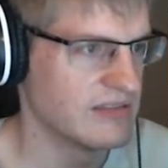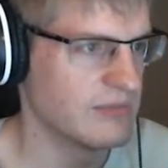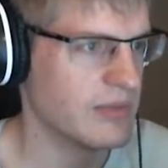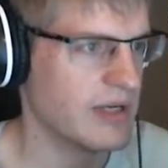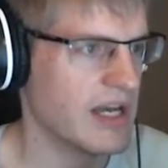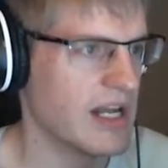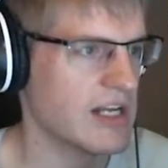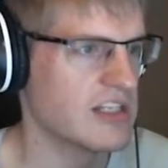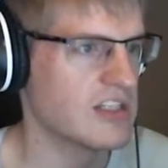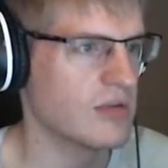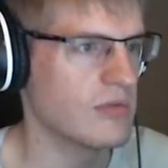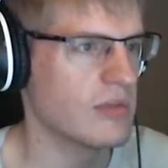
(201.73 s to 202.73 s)
But I
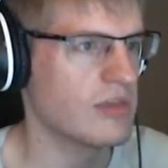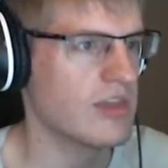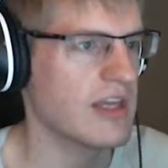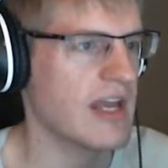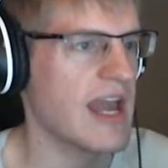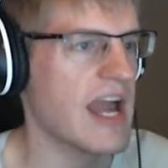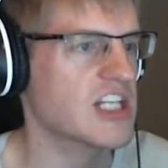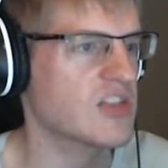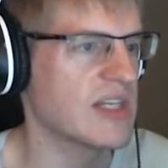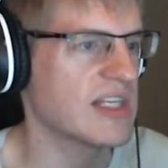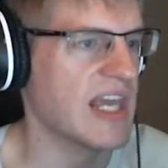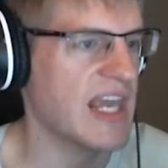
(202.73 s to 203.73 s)
don't think I
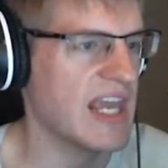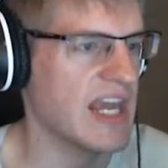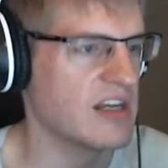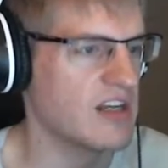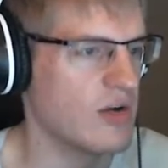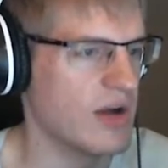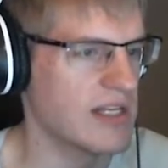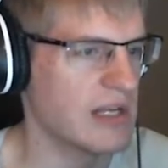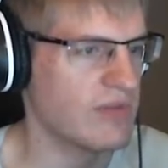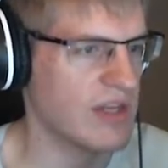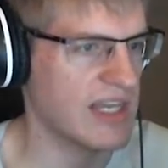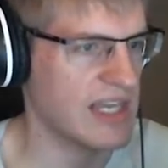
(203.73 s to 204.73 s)
actually can. No, I
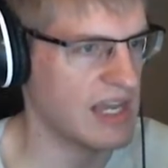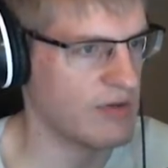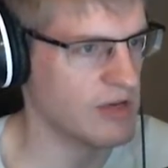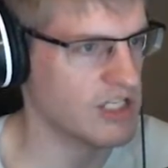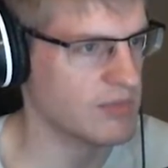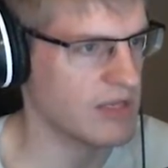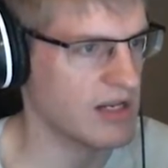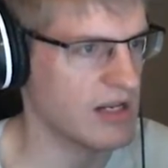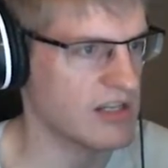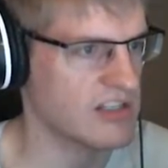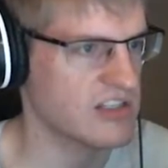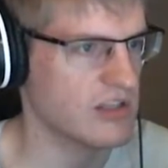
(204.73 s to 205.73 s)
definitely can't reach up that
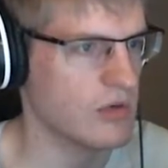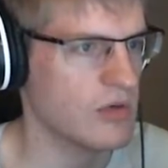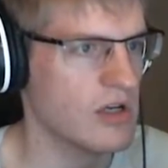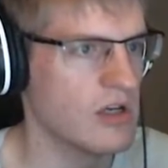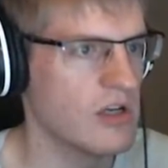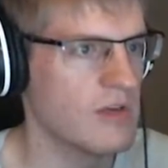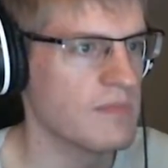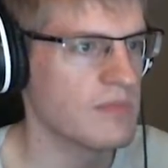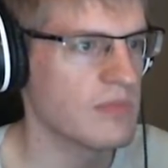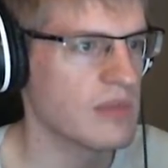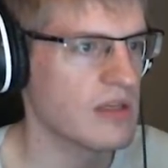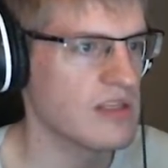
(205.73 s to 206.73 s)
high, so...
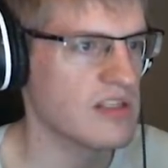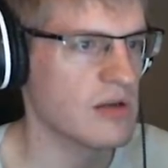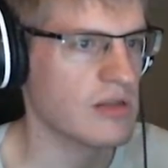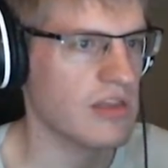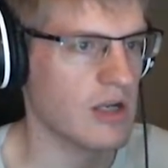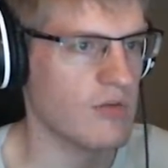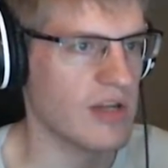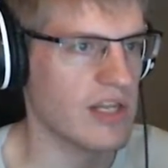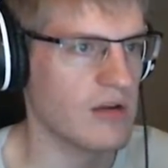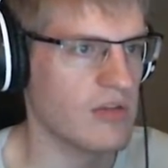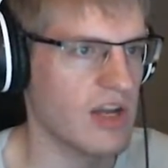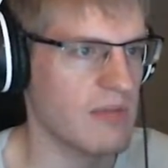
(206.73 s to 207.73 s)
Is there a thing over
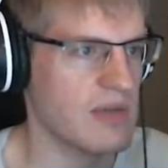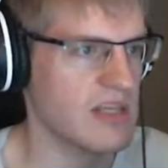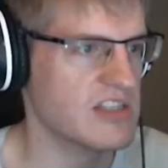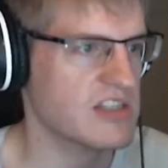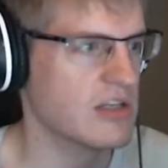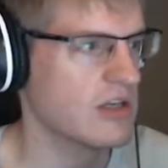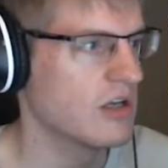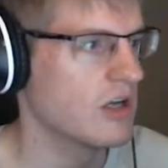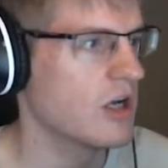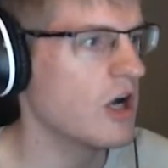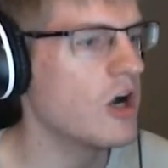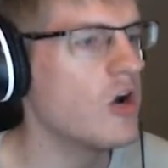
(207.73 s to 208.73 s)
here that I missed?
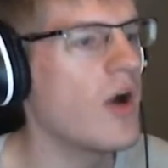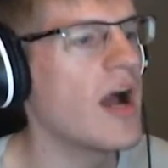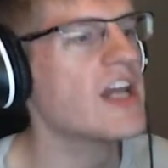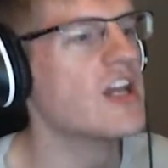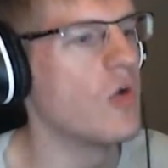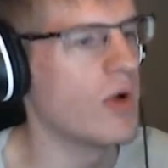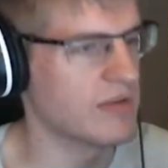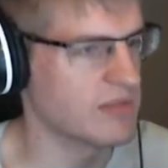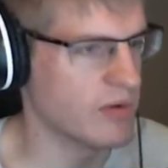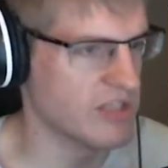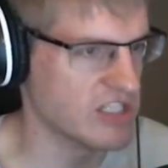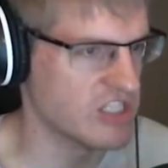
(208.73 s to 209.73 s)
Oh, I know what I'm
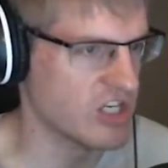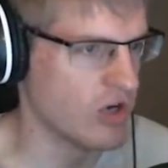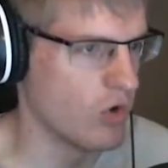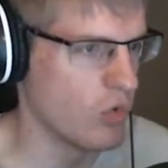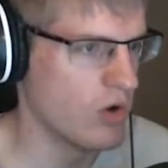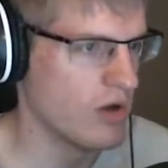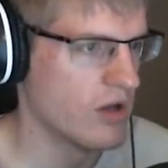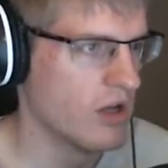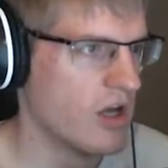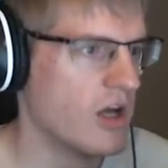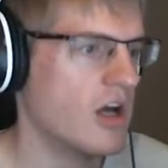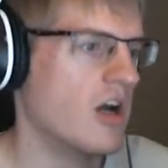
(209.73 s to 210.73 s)
supposed to do.
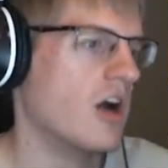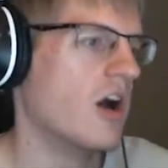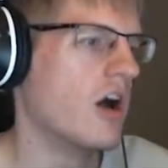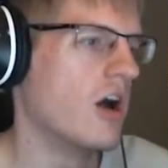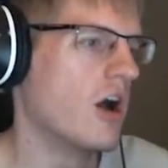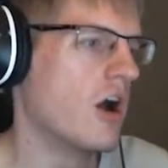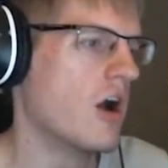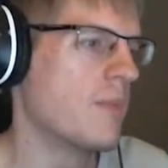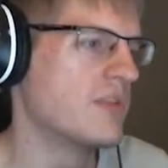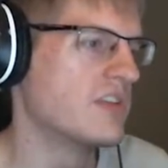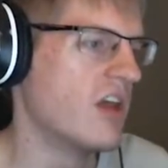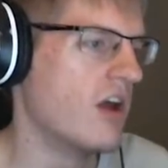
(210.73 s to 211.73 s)
Harp
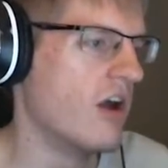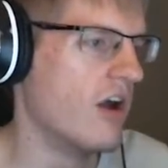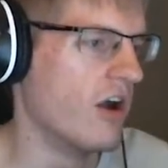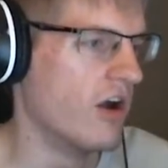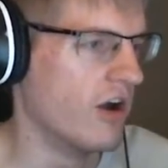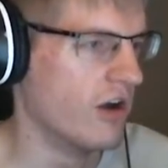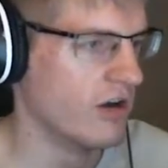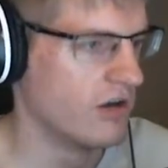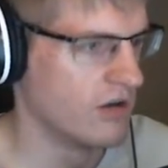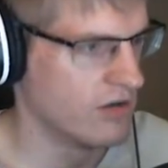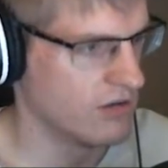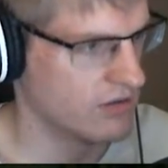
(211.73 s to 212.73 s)
there.
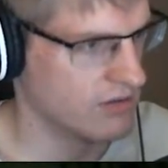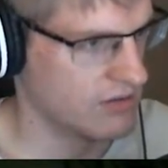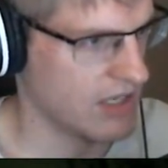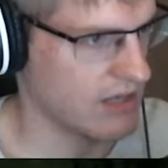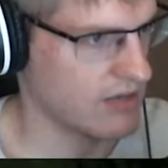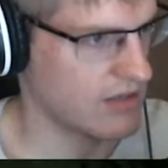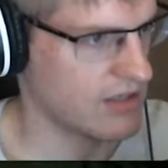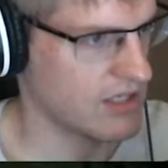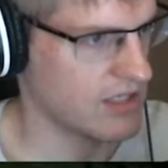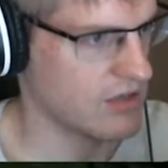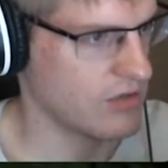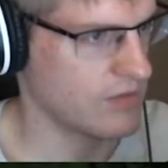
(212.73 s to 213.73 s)
Okay,
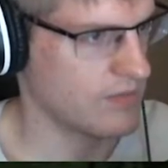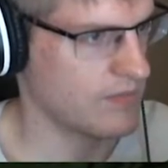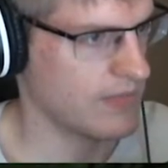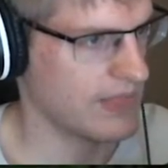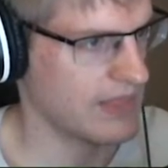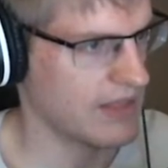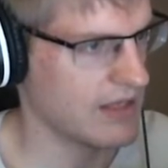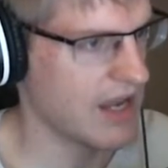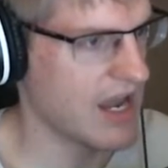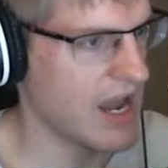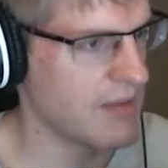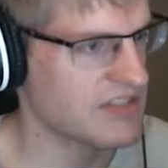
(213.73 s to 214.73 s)
can you...
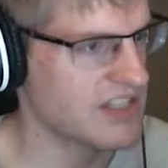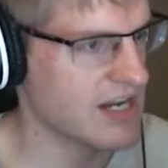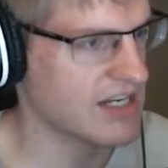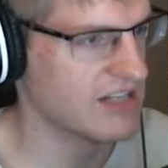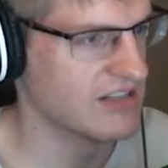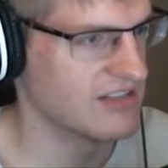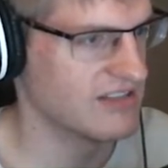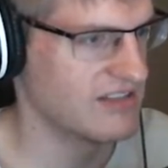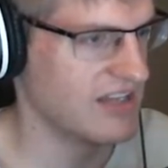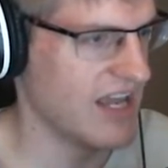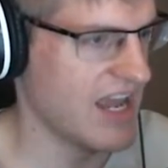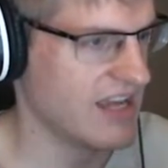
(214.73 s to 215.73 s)
Ah, I'm stuck.
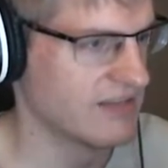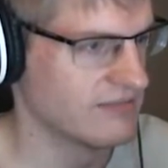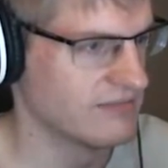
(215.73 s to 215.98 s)
Ah.